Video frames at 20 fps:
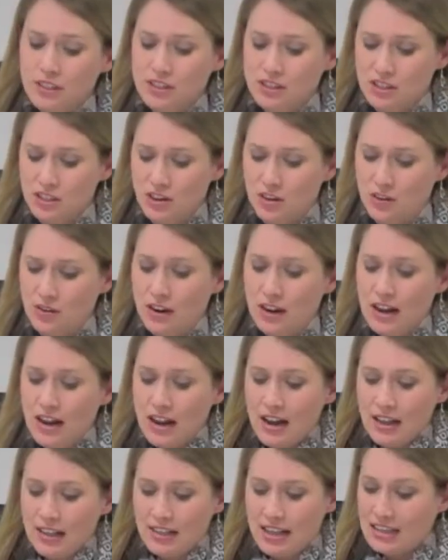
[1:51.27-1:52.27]
So
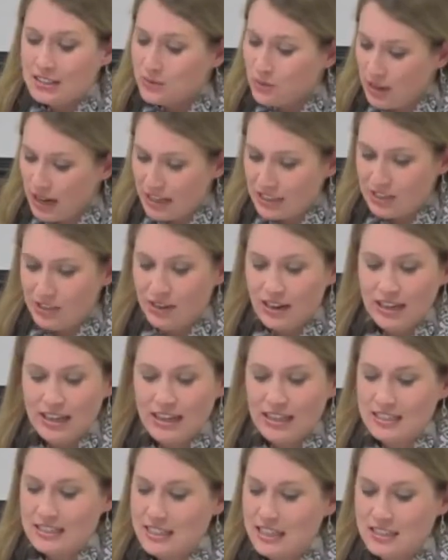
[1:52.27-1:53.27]
that's what I do. I
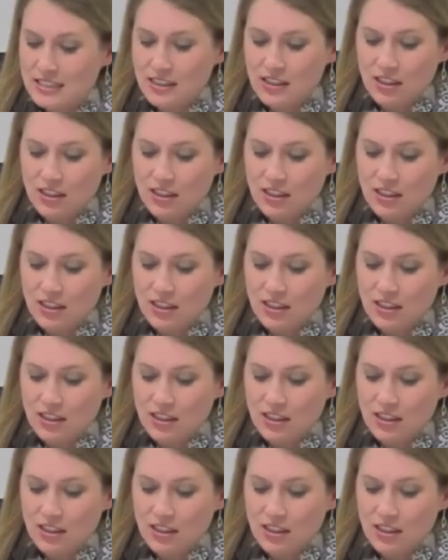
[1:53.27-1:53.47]
get a sense